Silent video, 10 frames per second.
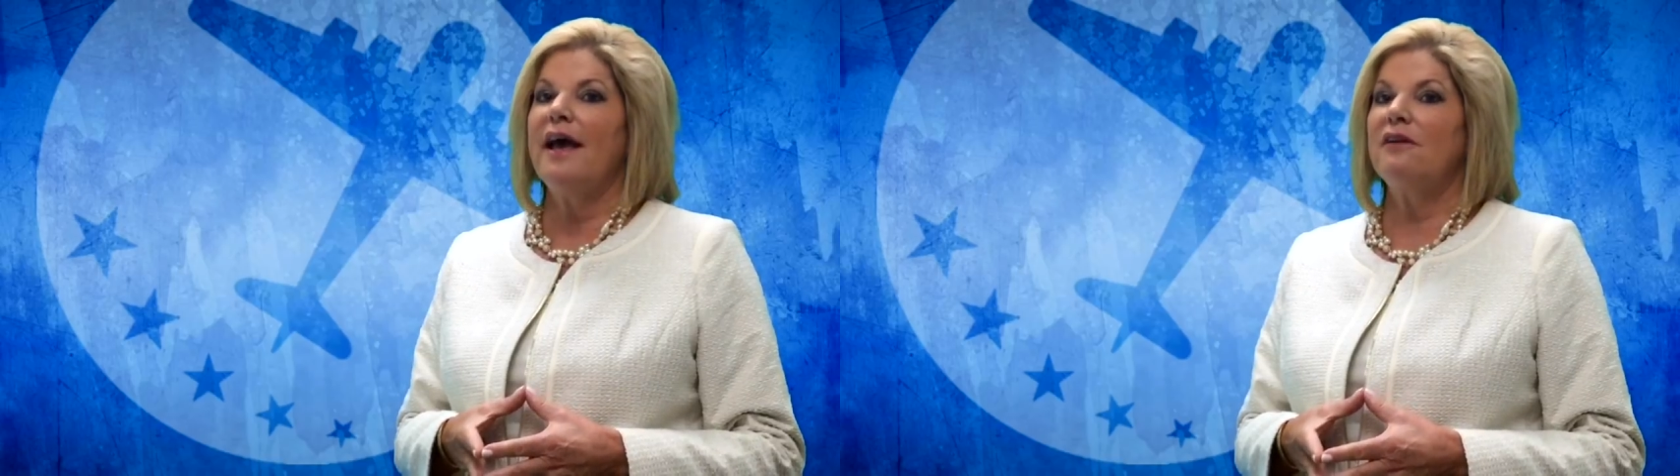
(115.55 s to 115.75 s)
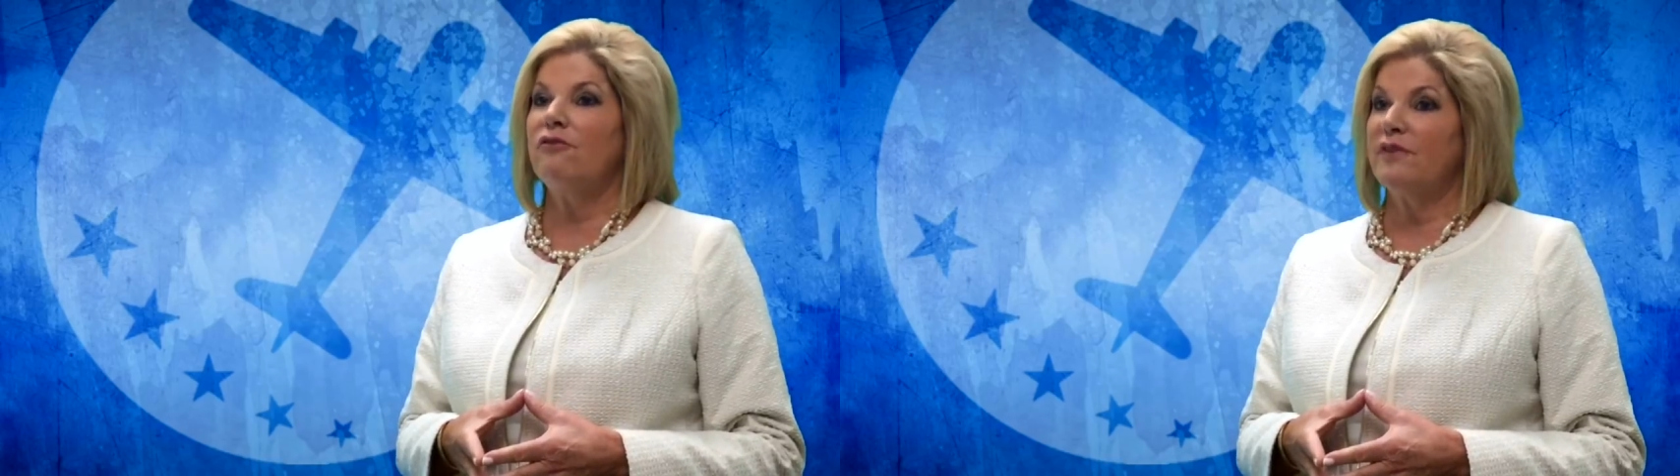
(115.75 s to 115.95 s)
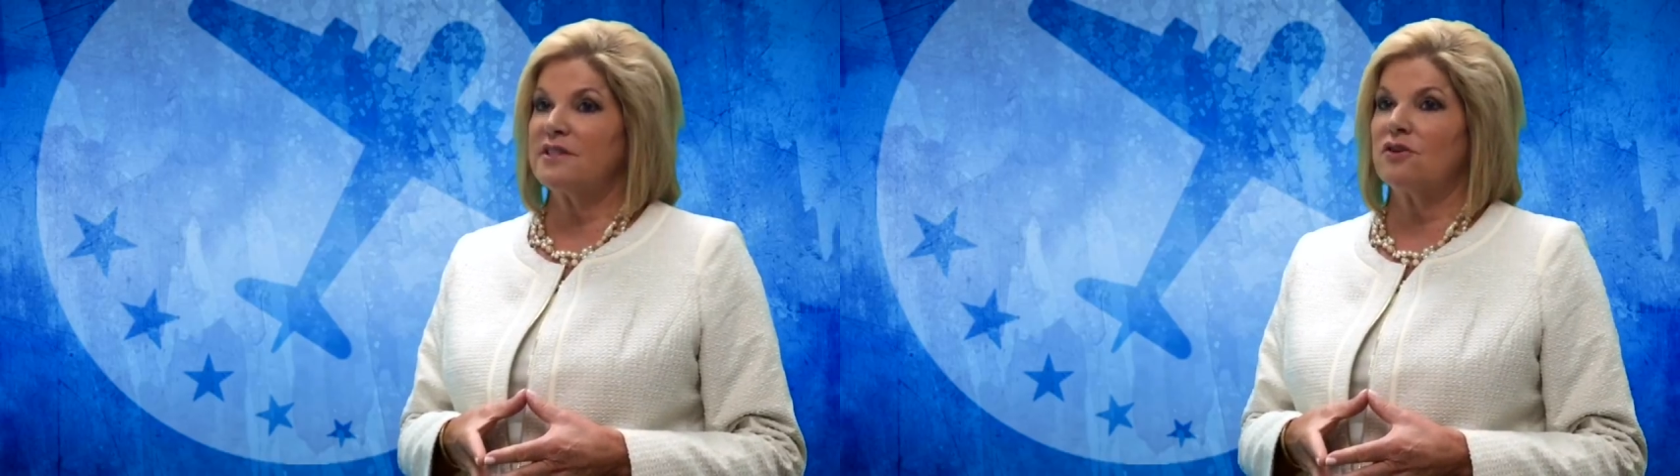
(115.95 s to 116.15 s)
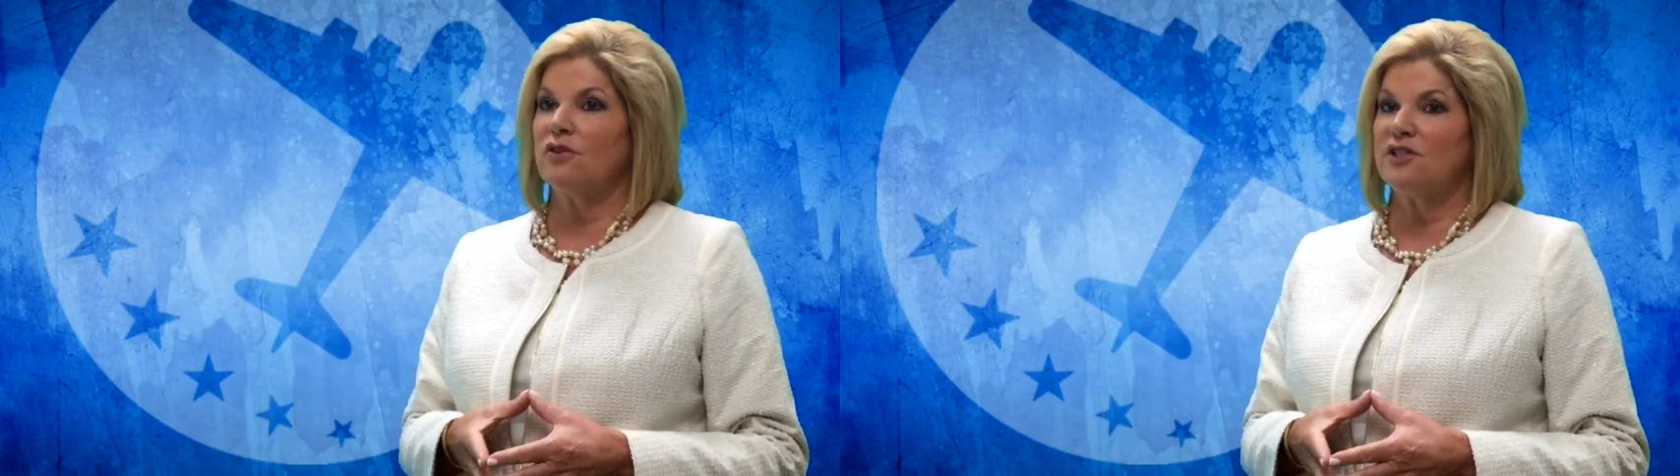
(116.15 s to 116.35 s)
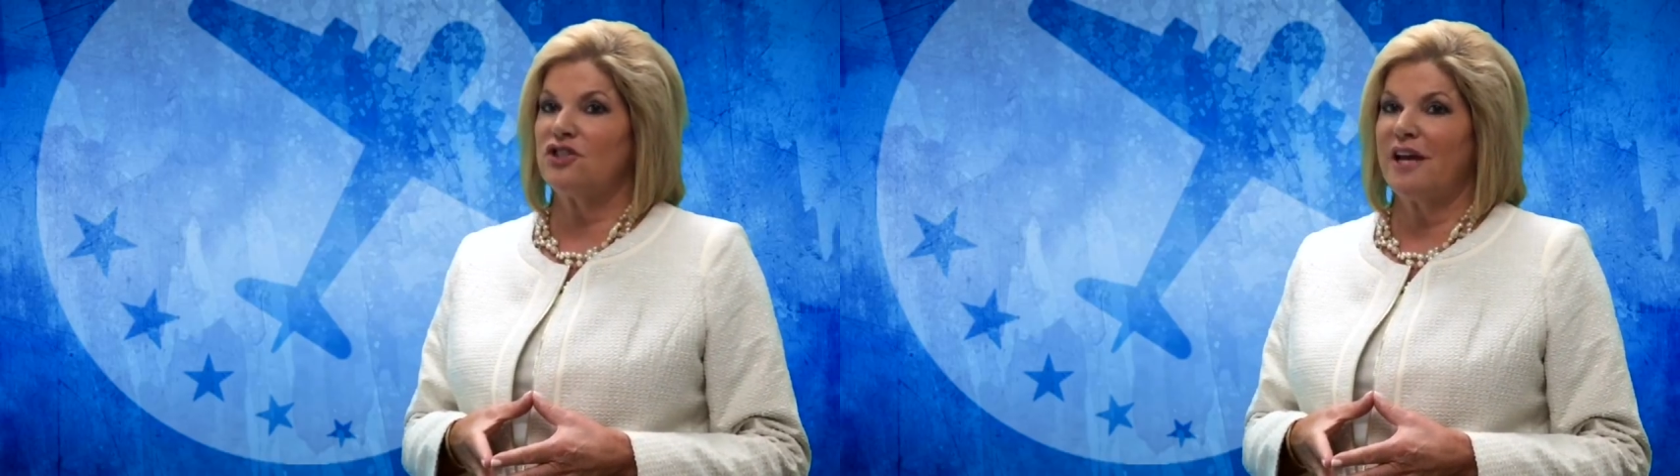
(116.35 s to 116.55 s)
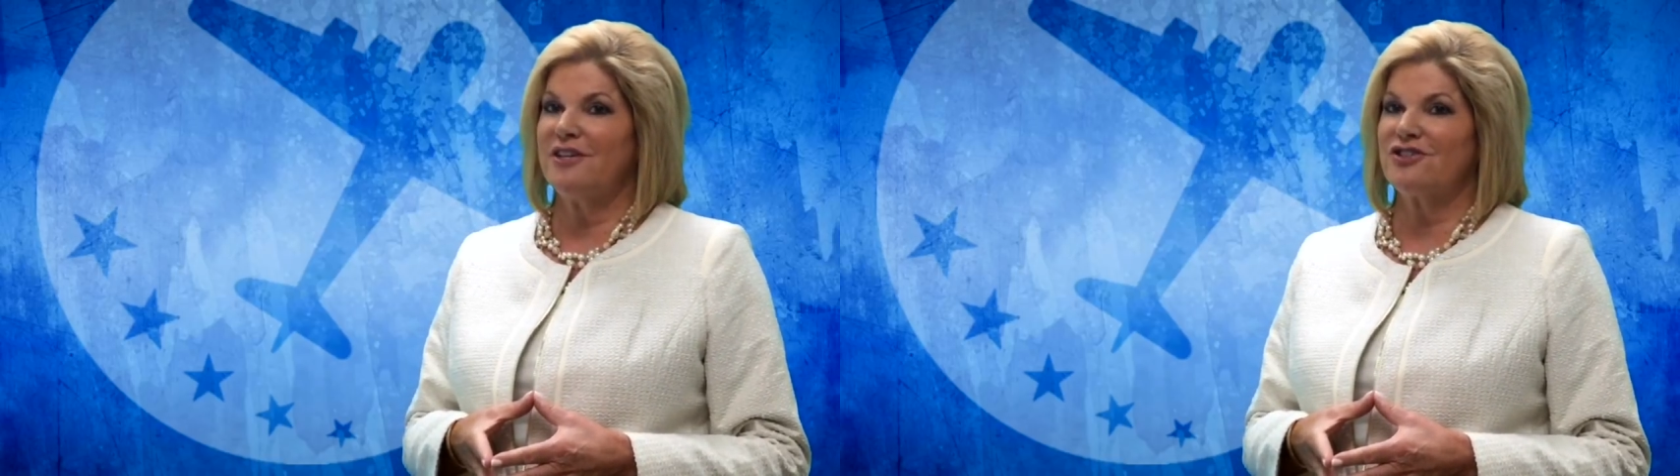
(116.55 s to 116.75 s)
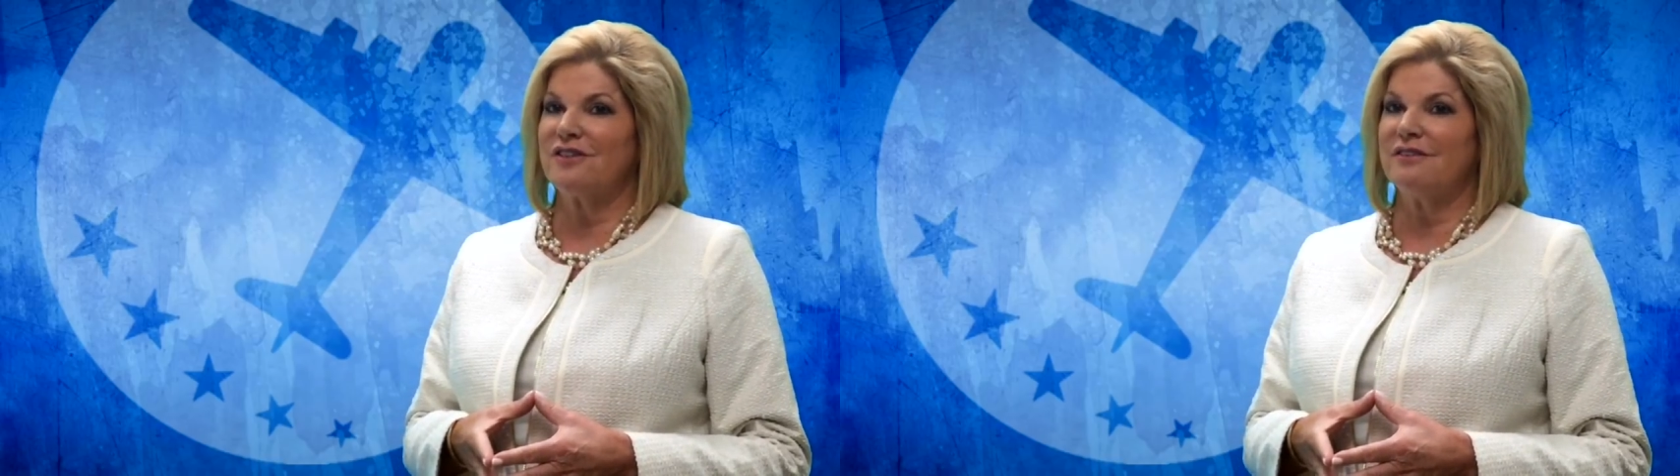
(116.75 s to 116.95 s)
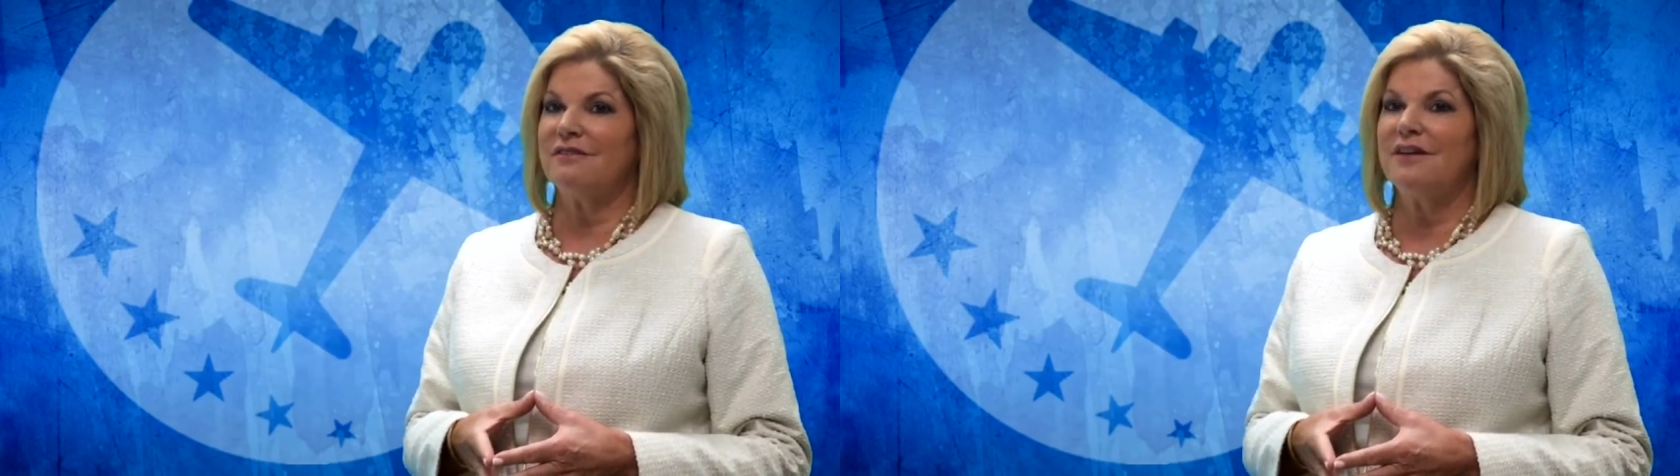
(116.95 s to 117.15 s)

and physical education.